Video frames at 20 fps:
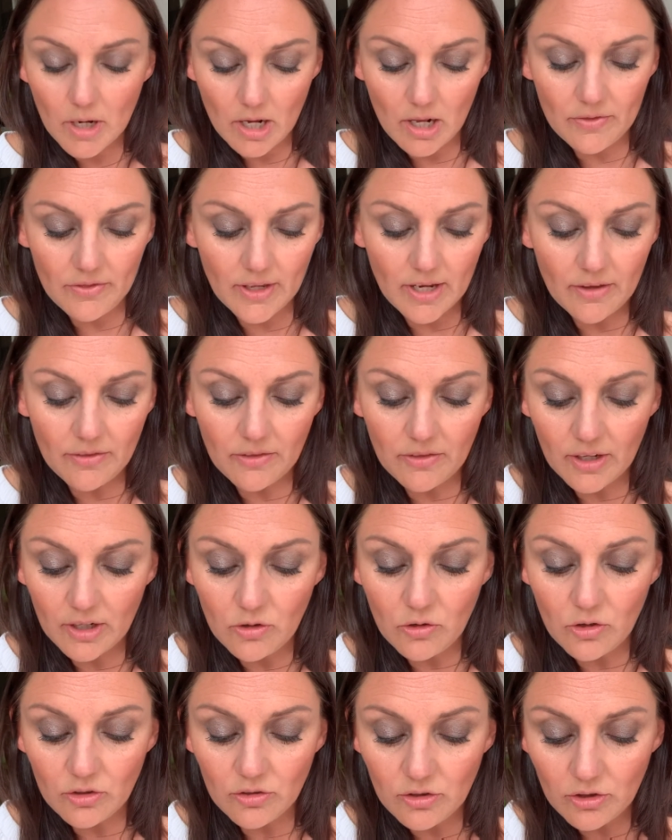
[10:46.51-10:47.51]
The other thing you
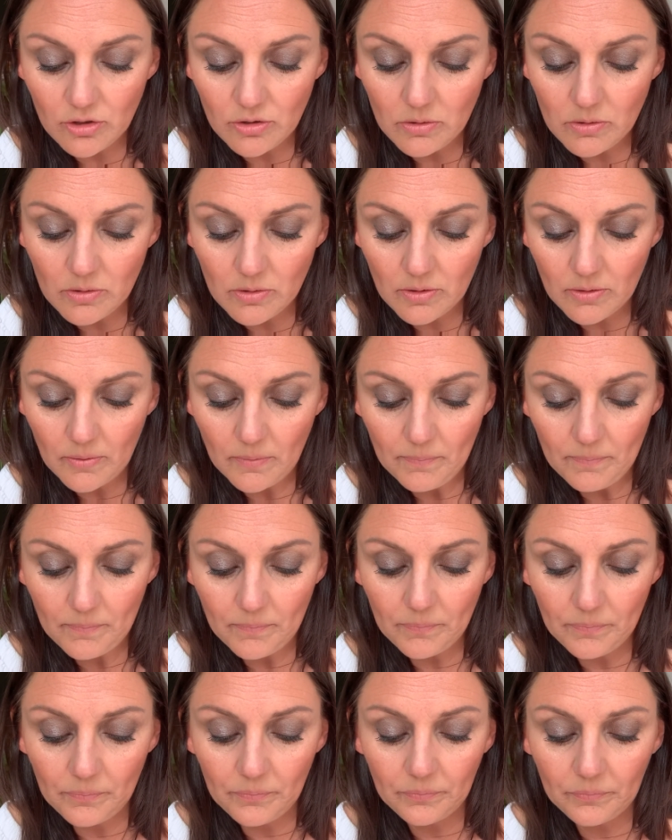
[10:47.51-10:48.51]
can do
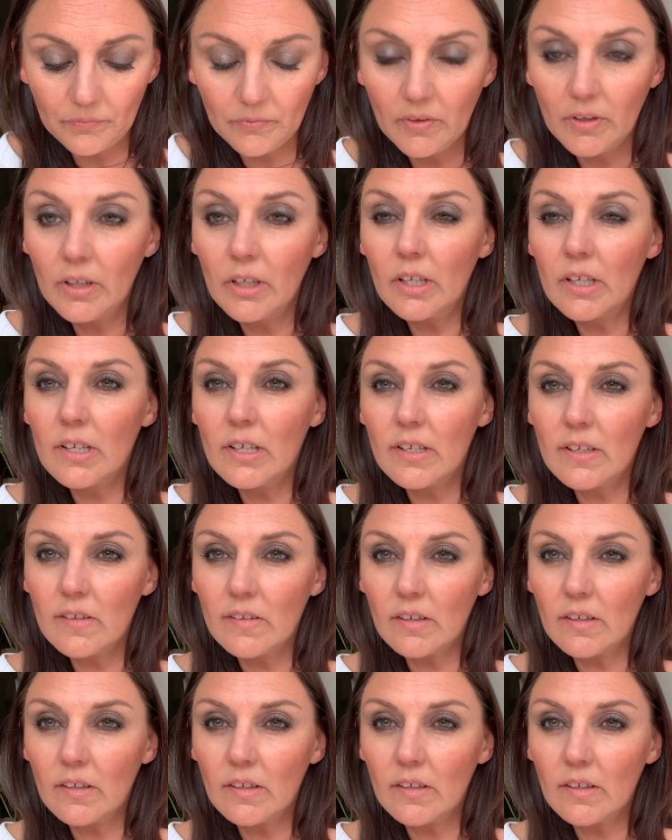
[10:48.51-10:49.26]
is,